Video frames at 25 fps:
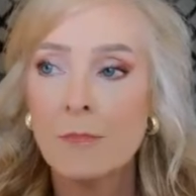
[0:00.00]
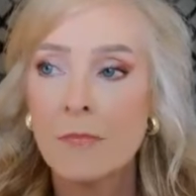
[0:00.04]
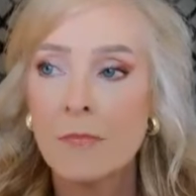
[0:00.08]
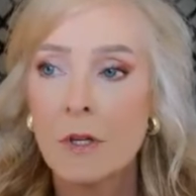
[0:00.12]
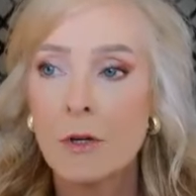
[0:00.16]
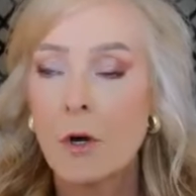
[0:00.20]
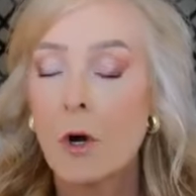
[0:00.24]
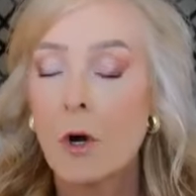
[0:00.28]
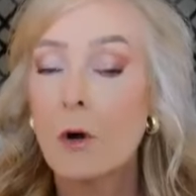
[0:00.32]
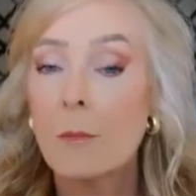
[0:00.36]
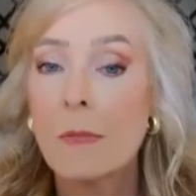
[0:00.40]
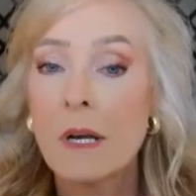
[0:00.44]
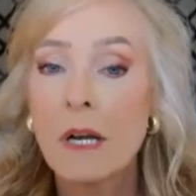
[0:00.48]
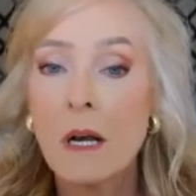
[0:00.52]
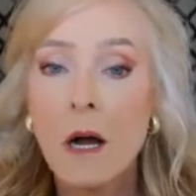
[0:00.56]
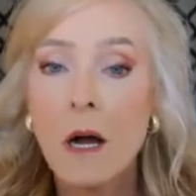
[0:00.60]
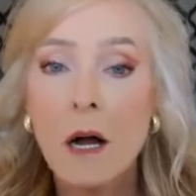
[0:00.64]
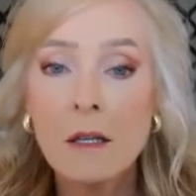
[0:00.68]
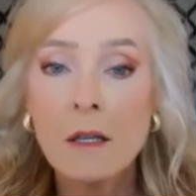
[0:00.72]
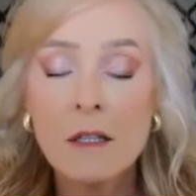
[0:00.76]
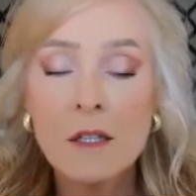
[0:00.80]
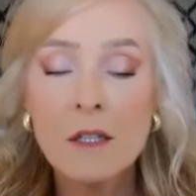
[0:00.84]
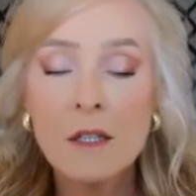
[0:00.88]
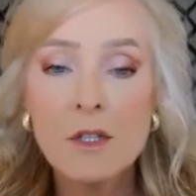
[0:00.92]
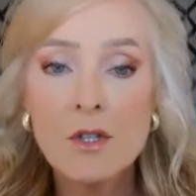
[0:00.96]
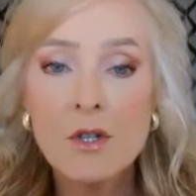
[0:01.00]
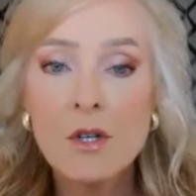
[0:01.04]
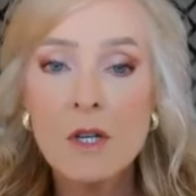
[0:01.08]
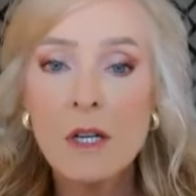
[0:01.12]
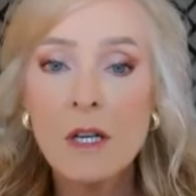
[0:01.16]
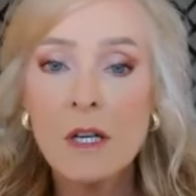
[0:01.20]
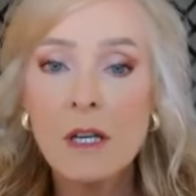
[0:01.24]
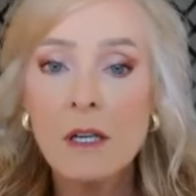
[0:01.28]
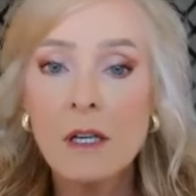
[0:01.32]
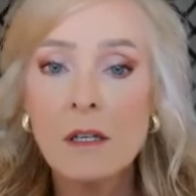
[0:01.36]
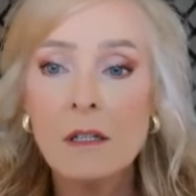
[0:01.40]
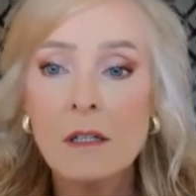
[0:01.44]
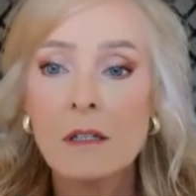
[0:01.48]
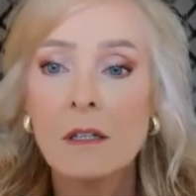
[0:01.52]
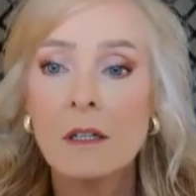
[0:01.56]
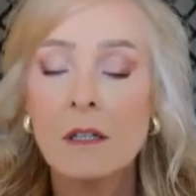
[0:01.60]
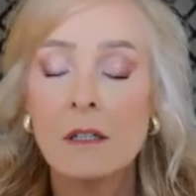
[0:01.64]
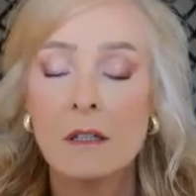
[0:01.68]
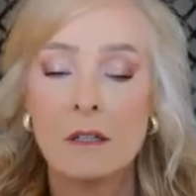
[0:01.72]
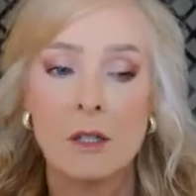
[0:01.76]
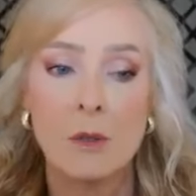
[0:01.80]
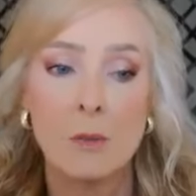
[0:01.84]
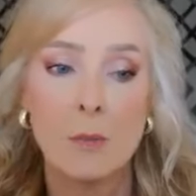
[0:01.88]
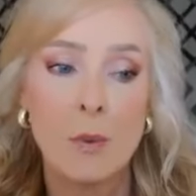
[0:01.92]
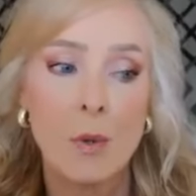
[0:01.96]
the terminology,
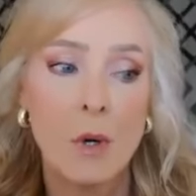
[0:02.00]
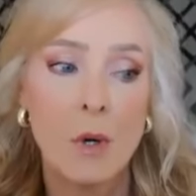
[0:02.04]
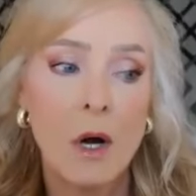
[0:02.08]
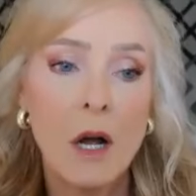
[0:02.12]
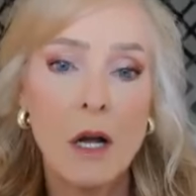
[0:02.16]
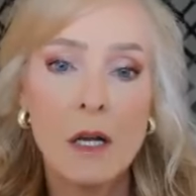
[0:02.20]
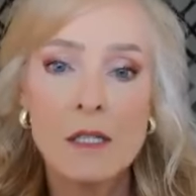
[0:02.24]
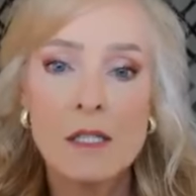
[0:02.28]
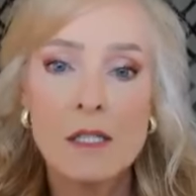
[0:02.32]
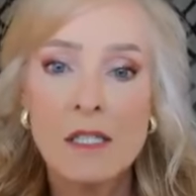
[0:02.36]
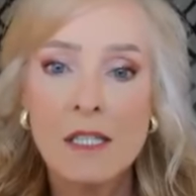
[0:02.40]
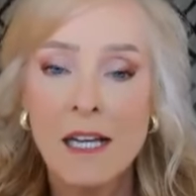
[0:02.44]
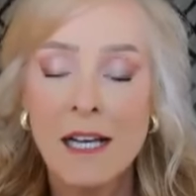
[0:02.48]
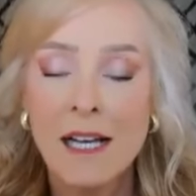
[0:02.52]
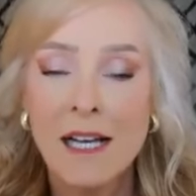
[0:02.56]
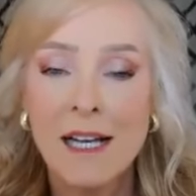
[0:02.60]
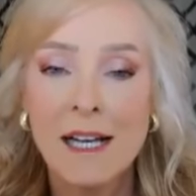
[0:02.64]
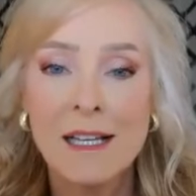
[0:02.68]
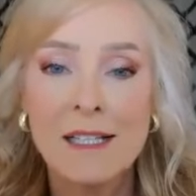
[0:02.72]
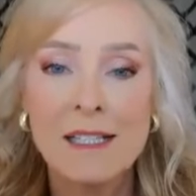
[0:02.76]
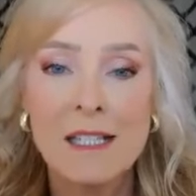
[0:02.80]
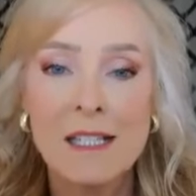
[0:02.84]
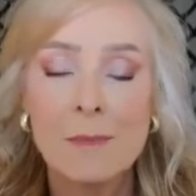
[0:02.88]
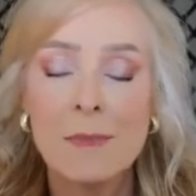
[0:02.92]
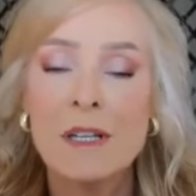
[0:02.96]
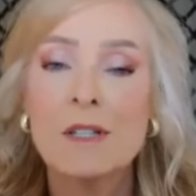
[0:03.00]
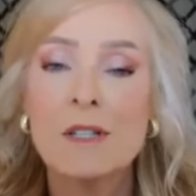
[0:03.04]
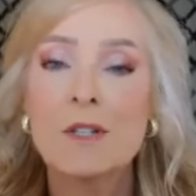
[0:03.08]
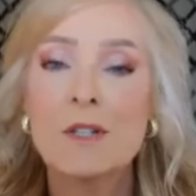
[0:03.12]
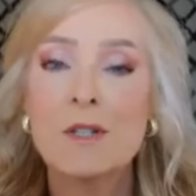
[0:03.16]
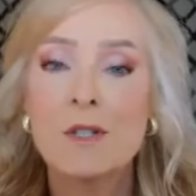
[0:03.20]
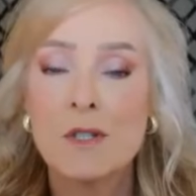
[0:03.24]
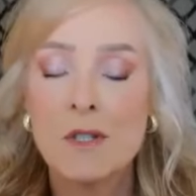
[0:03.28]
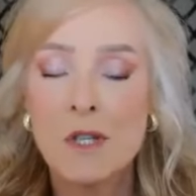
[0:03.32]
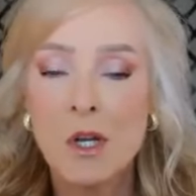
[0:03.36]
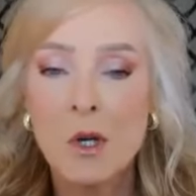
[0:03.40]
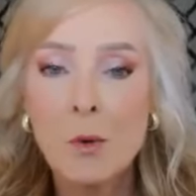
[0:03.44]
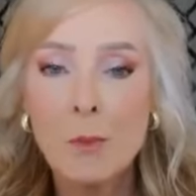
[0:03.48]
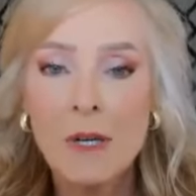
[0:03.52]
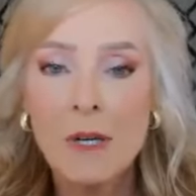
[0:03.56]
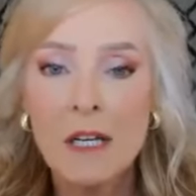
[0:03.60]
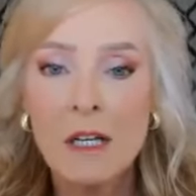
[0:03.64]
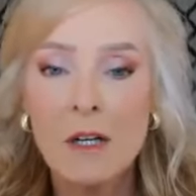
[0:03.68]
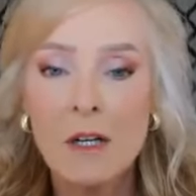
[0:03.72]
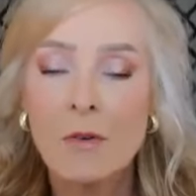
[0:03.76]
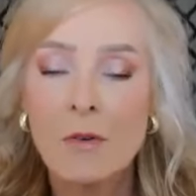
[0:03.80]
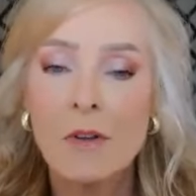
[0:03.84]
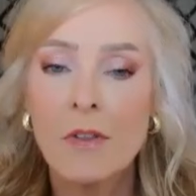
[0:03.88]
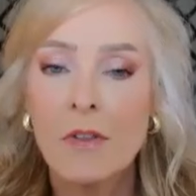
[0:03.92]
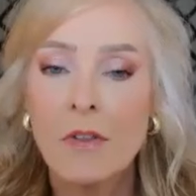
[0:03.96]
the process. I mean, just so many
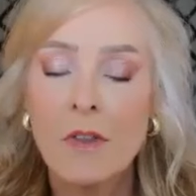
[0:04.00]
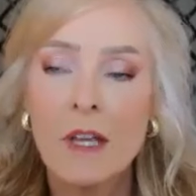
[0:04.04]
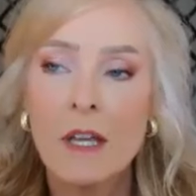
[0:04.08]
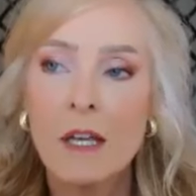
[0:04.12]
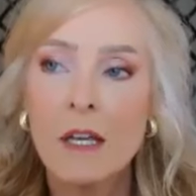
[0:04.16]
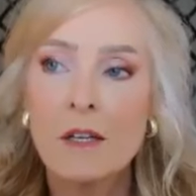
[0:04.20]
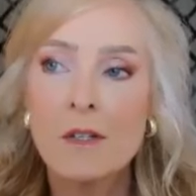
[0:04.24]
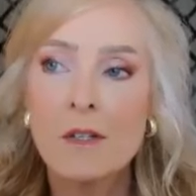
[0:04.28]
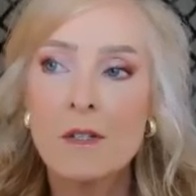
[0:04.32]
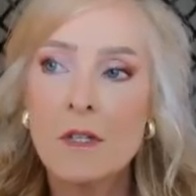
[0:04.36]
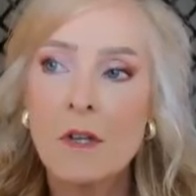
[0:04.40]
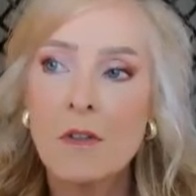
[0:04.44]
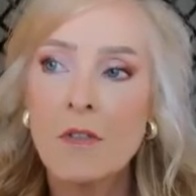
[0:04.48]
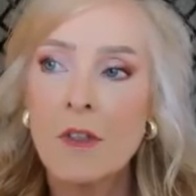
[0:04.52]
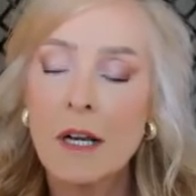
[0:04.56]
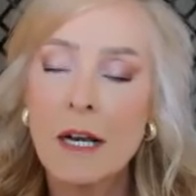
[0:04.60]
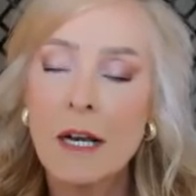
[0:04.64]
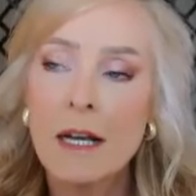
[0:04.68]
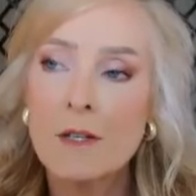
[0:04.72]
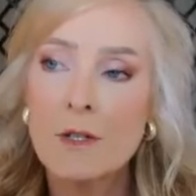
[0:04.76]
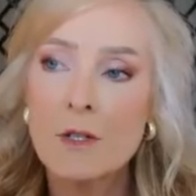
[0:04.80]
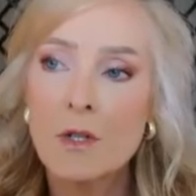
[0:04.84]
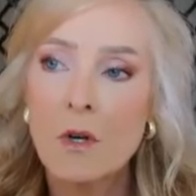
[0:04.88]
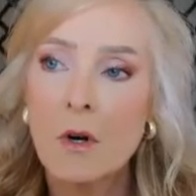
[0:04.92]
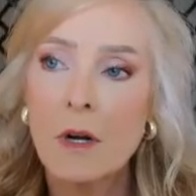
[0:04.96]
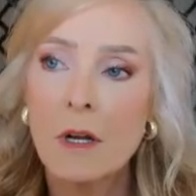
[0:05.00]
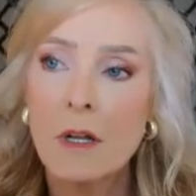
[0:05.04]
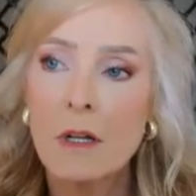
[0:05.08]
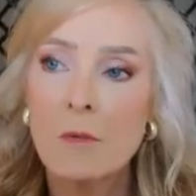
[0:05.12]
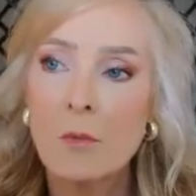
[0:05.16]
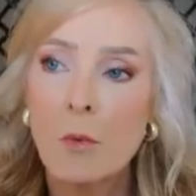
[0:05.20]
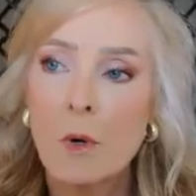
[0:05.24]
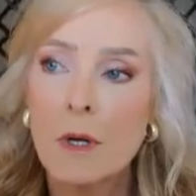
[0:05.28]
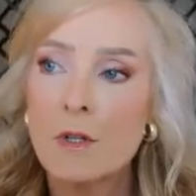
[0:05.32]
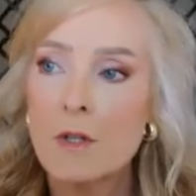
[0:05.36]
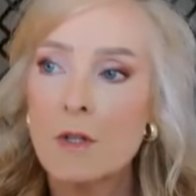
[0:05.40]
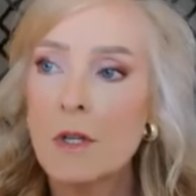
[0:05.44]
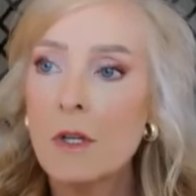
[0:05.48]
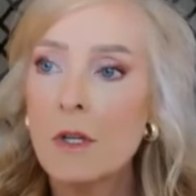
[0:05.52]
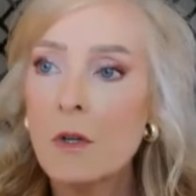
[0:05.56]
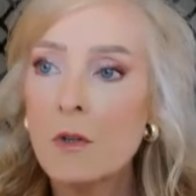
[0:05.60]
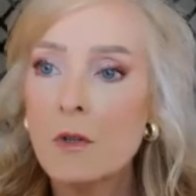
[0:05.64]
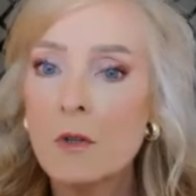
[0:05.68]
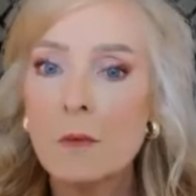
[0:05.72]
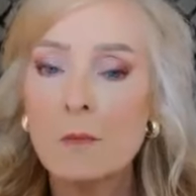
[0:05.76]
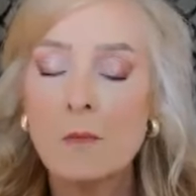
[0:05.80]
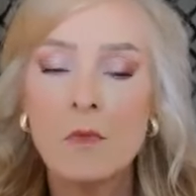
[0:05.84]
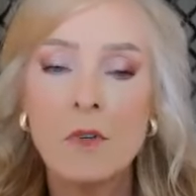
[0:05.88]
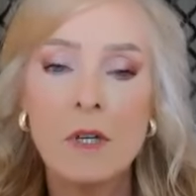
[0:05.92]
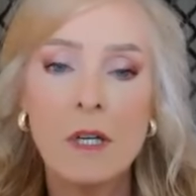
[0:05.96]
different things. So then I started watching
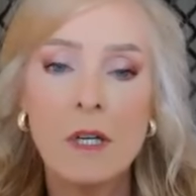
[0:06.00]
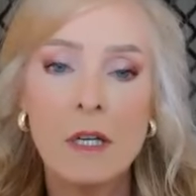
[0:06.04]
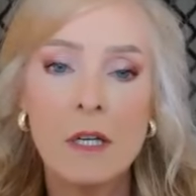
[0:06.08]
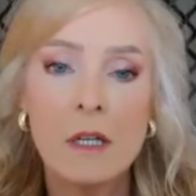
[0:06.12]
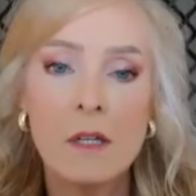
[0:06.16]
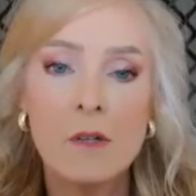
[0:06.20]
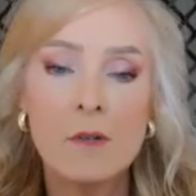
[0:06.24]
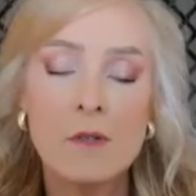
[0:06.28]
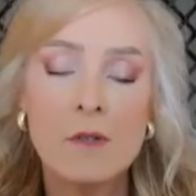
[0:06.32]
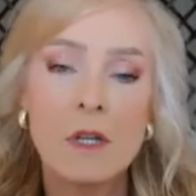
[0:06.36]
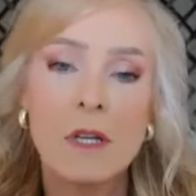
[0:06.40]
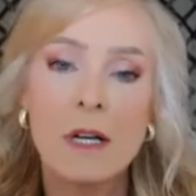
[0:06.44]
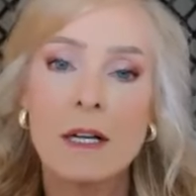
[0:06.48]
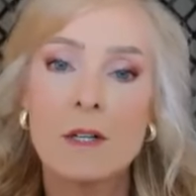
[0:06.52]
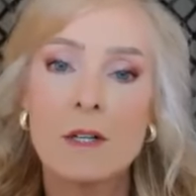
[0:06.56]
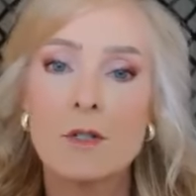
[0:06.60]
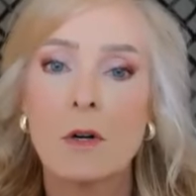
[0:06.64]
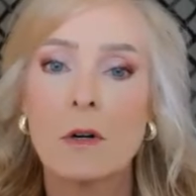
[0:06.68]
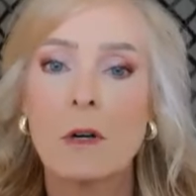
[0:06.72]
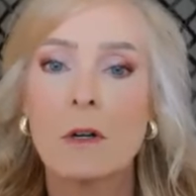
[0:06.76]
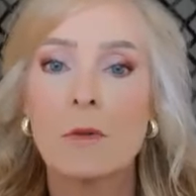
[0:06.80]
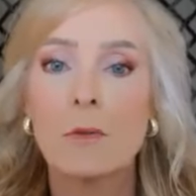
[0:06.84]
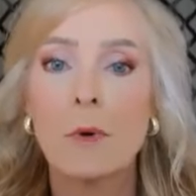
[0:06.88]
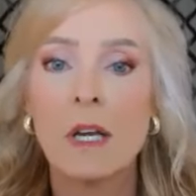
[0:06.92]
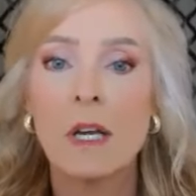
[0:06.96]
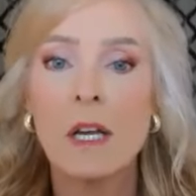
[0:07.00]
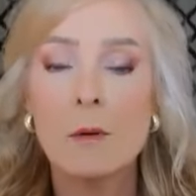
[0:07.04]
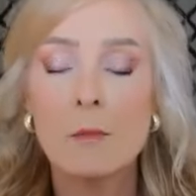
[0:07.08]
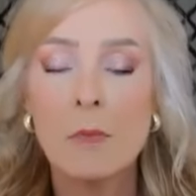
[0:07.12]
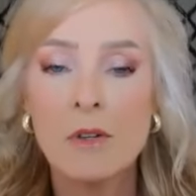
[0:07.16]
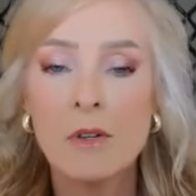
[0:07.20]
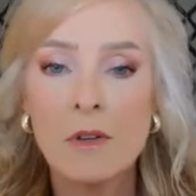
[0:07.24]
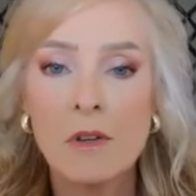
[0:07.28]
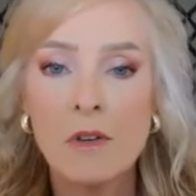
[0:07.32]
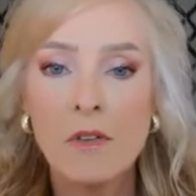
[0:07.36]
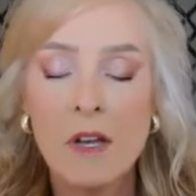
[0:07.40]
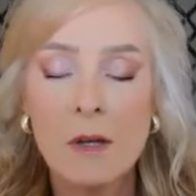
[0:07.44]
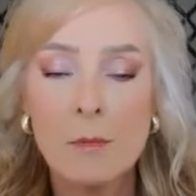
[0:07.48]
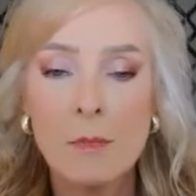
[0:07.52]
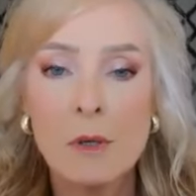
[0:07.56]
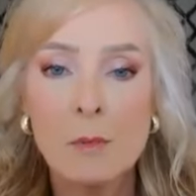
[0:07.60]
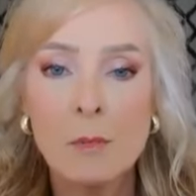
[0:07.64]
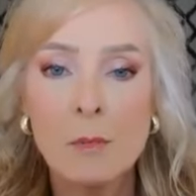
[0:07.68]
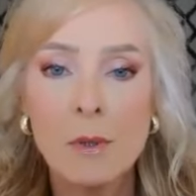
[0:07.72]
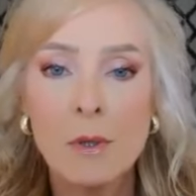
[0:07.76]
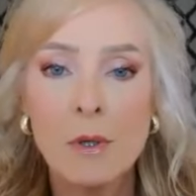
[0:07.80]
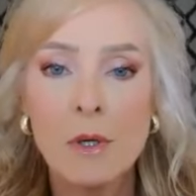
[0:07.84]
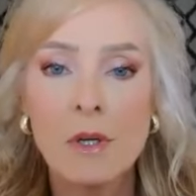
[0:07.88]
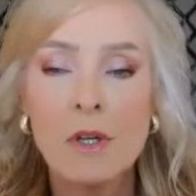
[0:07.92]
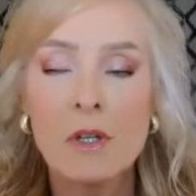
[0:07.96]
YouTube videos. Then I started reading
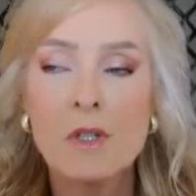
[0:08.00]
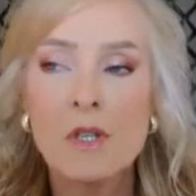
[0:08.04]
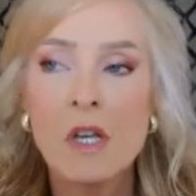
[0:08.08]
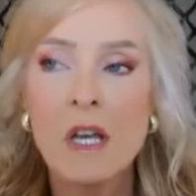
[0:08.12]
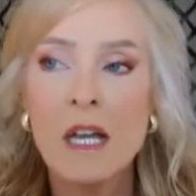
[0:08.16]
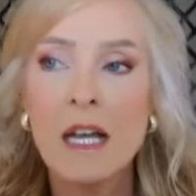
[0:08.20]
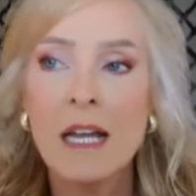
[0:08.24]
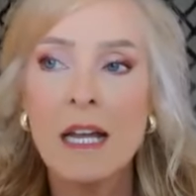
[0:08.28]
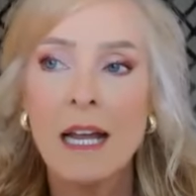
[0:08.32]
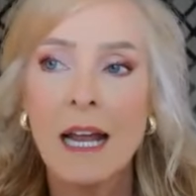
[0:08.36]
multifamily books.